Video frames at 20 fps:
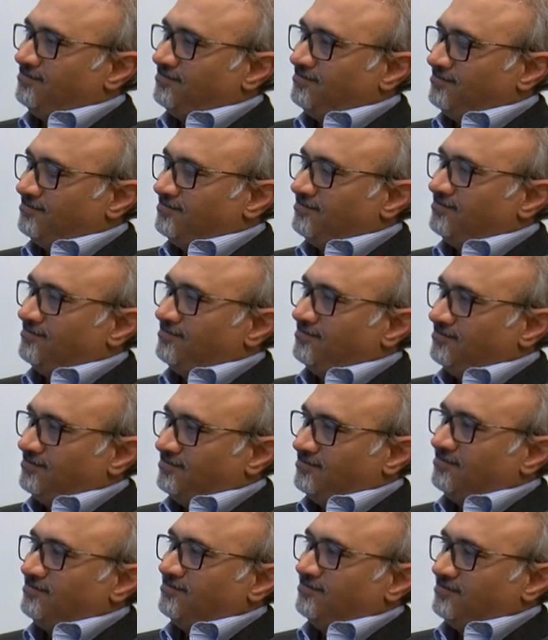
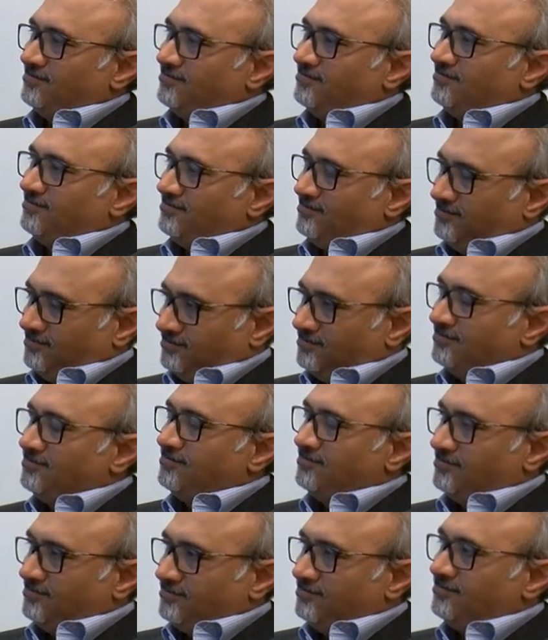
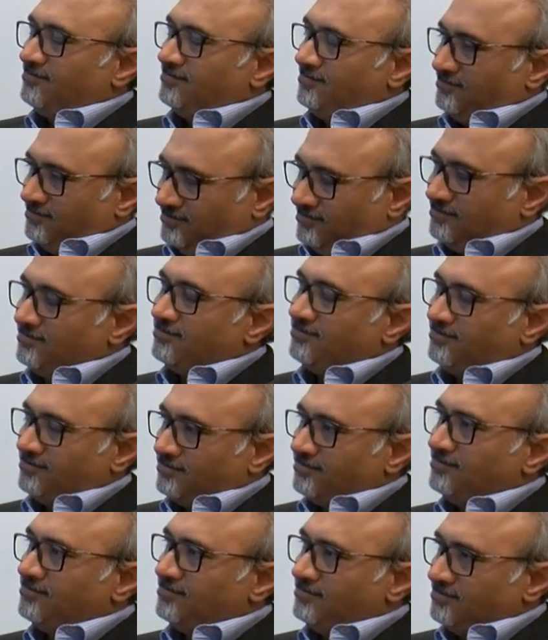
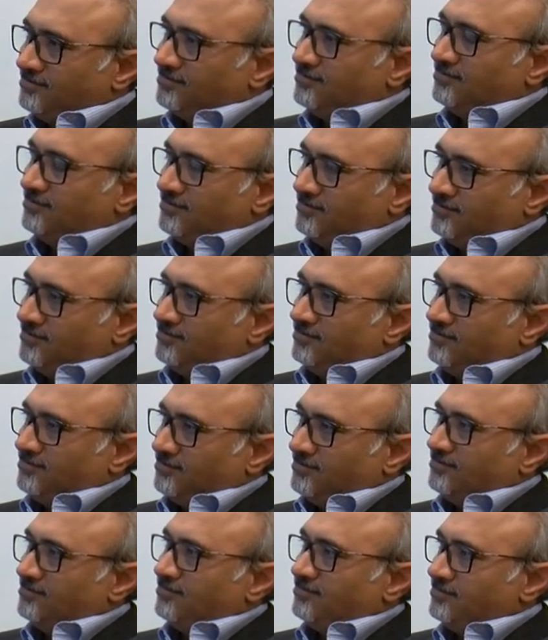
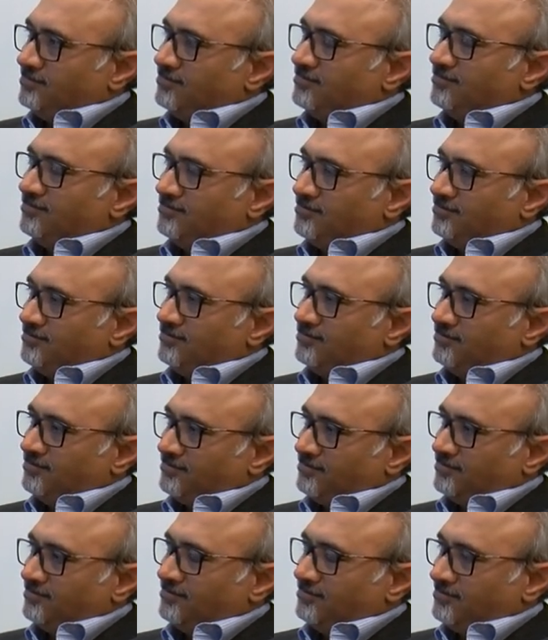
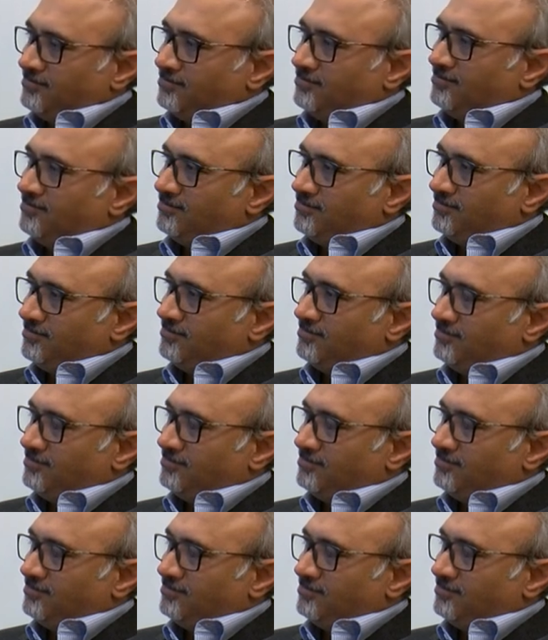(not speaking)